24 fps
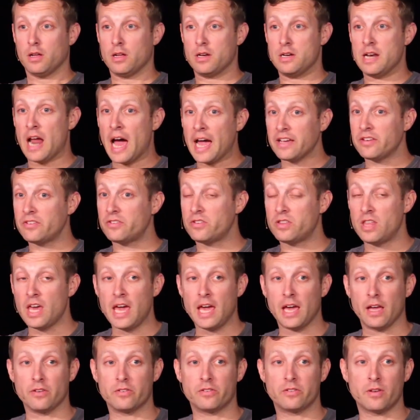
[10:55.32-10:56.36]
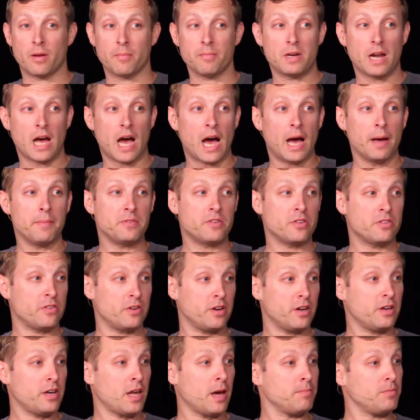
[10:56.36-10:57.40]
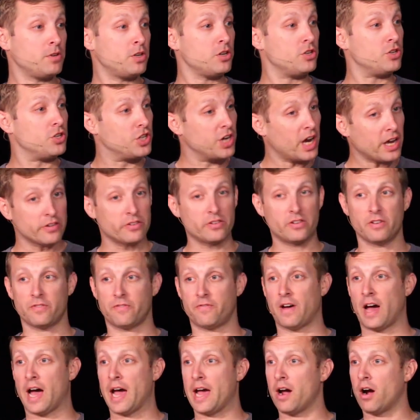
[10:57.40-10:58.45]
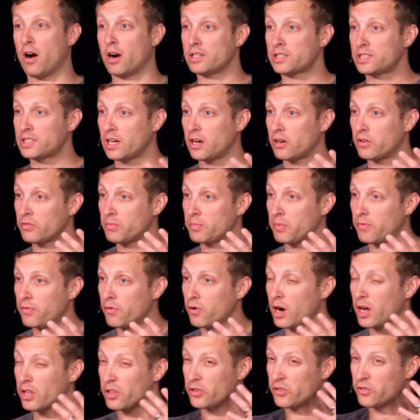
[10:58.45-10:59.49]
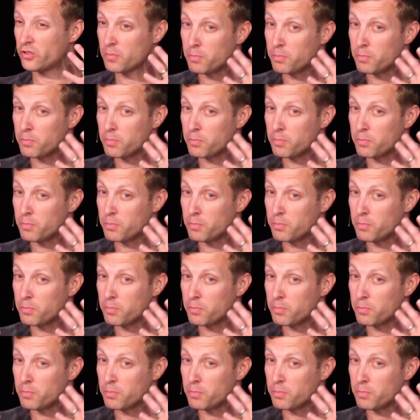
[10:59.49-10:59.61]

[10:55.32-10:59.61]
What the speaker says: nice things, sometimes as an attempt to justify ourselves before others,